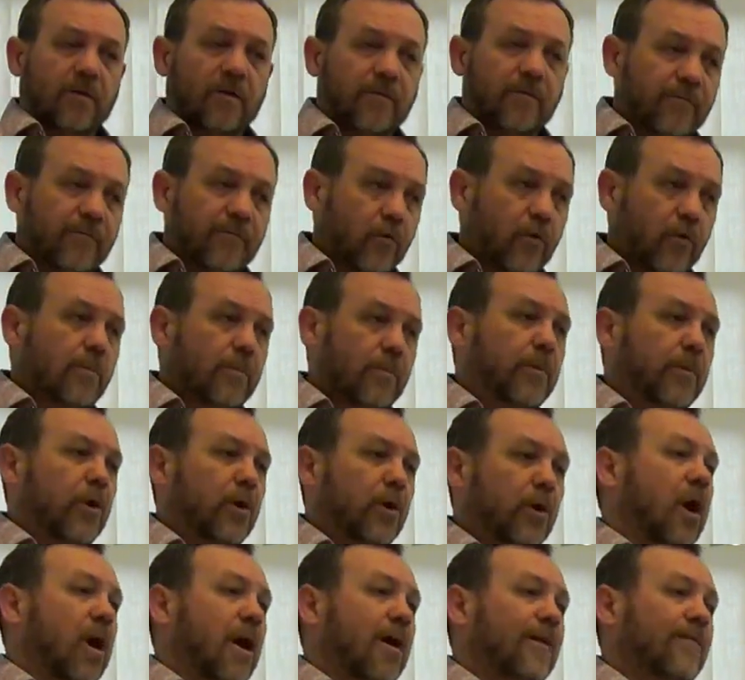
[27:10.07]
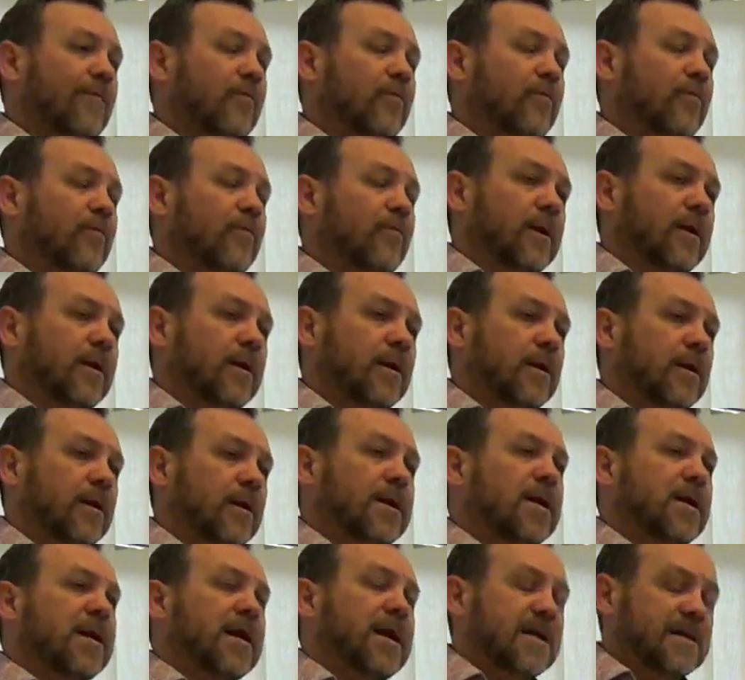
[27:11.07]
for a burnt offering
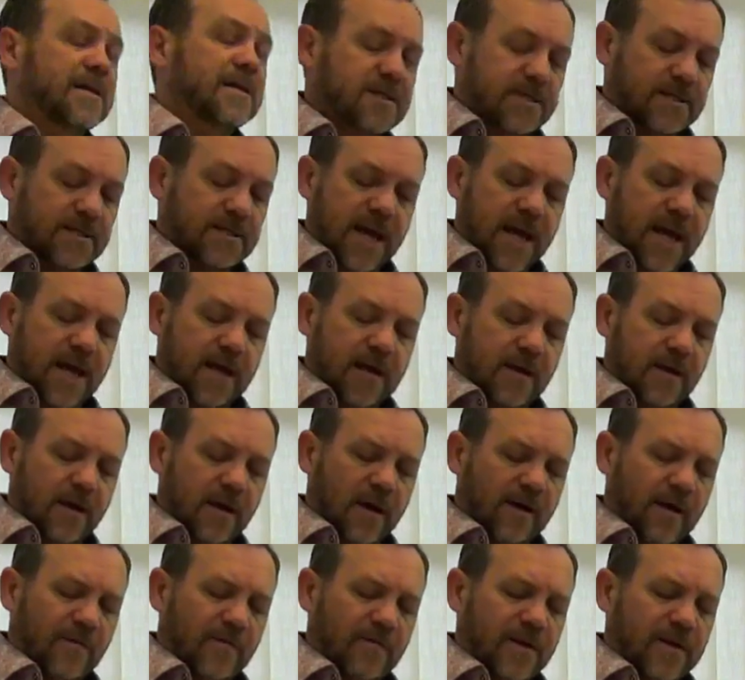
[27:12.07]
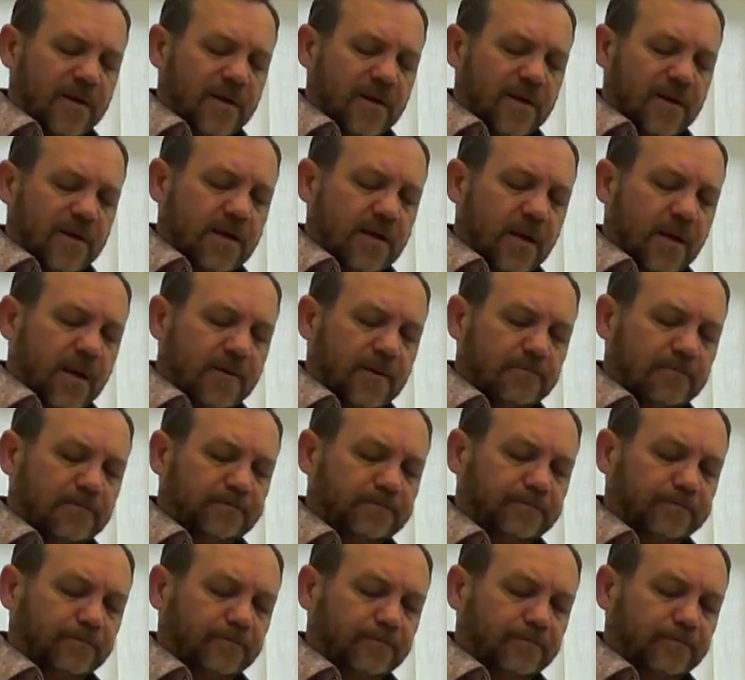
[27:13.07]
instead of his son."